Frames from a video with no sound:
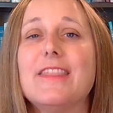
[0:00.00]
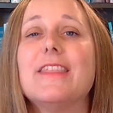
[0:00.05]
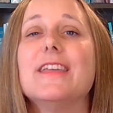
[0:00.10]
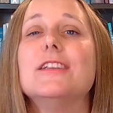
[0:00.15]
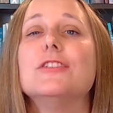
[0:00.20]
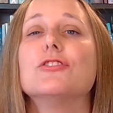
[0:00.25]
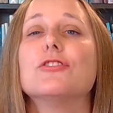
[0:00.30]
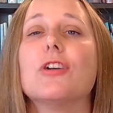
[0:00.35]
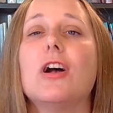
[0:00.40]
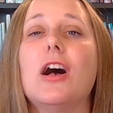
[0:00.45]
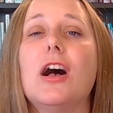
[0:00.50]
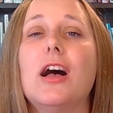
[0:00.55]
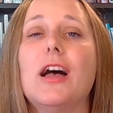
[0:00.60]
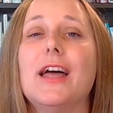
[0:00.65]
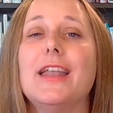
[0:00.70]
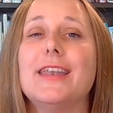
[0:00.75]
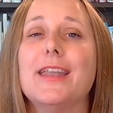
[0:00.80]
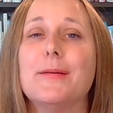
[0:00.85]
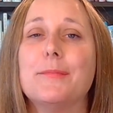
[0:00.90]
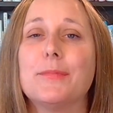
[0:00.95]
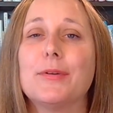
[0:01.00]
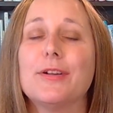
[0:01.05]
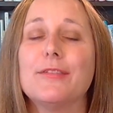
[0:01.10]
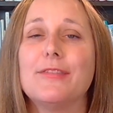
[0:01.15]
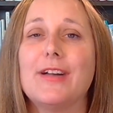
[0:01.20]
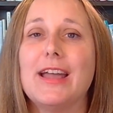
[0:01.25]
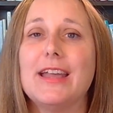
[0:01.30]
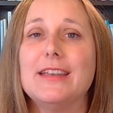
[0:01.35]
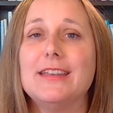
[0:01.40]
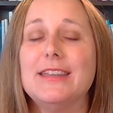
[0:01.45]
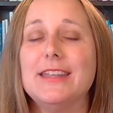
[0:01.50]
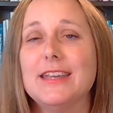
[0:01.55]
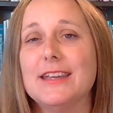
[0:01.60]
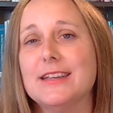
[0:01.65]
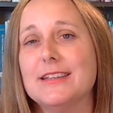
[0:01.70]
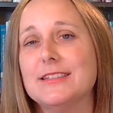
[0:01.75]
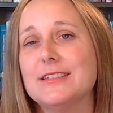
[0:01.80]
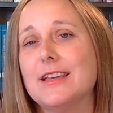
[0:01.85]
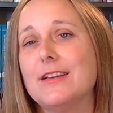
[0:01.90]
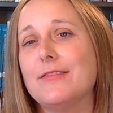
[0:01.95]
then draw a number of
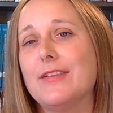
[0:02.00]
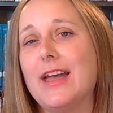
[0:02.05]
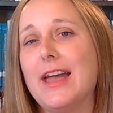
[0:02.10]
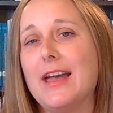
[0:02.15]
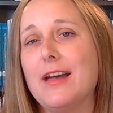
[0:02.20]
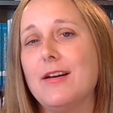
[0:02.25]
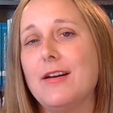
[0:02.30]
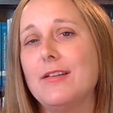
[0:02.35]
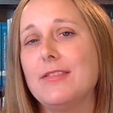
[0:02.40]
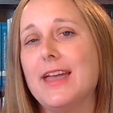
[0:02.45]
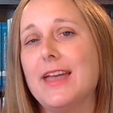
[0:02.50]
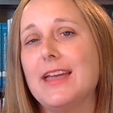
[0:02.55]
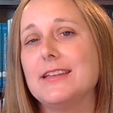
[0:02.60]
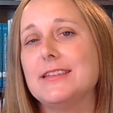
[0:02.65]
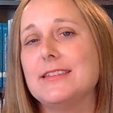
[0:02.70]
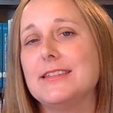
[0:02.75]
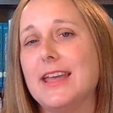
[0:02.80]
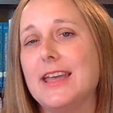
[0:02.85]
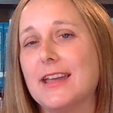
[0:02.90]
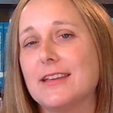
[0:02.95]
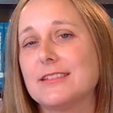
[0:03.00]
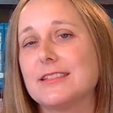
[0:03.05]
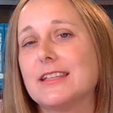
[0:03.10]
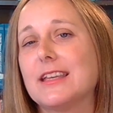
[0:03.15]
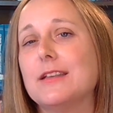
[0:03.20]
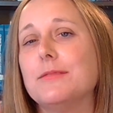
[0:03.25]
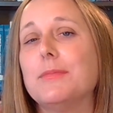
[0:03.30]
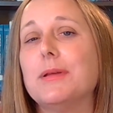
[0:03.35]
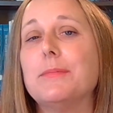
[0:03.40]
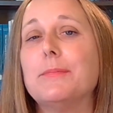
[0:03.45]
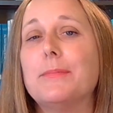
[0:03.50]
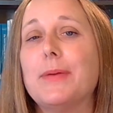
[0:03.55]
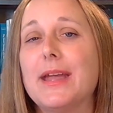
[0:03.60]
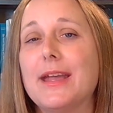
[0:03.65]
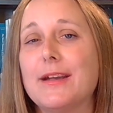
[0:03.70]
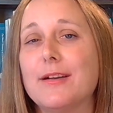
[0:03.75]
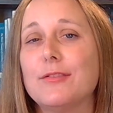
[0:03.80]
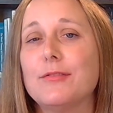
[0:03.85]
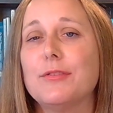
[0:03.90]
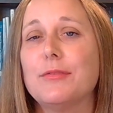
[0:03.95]
ideas of how that text can be
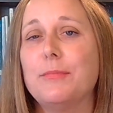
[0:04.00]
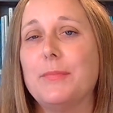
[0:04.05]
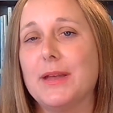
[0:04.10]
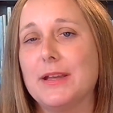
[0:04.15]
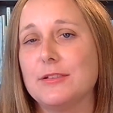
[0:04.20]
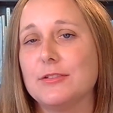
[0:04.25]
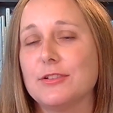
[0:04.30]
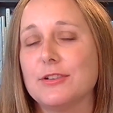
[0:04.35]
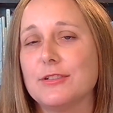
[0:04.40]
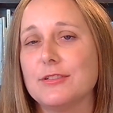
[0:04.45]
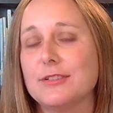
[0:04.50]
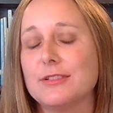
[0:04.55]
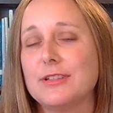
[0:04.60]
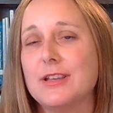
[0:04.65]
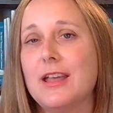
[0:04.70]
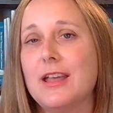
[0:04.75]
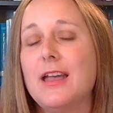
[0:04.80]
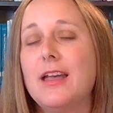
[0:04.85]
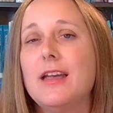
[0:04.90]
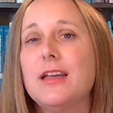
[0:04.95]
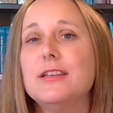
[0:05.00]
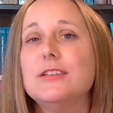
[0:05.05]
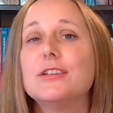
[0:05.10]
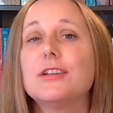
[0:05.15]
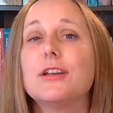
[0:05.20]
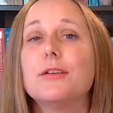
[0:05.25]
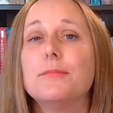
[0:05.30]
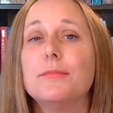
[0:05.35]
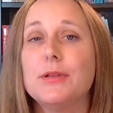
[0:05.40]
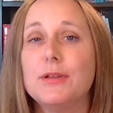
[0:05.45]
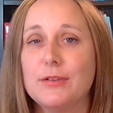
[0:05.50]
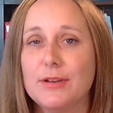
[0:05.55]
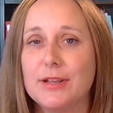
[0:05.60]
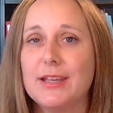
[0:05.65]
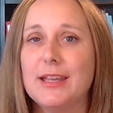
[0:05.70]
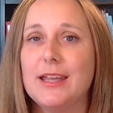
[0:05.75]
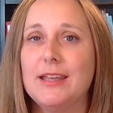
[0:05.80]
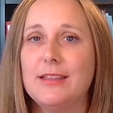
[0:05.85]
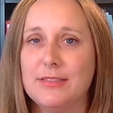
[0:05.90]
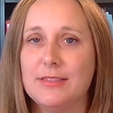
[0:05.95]
paired with pictures to
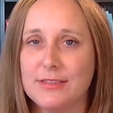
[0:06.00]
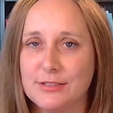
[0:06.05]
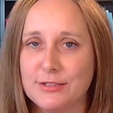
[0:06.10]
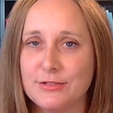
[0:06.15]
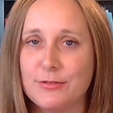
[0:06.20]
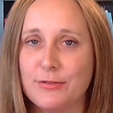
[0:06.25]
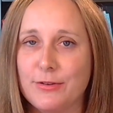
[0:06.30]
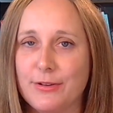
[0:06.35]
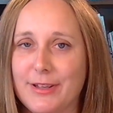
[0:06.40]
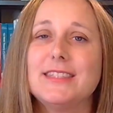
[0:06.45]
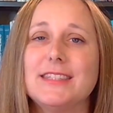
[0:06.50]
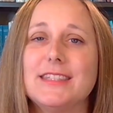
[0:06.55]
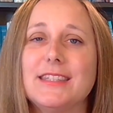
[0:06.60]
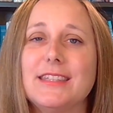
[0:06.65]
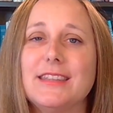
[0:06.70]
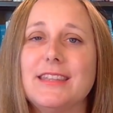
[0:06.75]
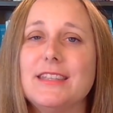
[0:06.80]
communicate the story.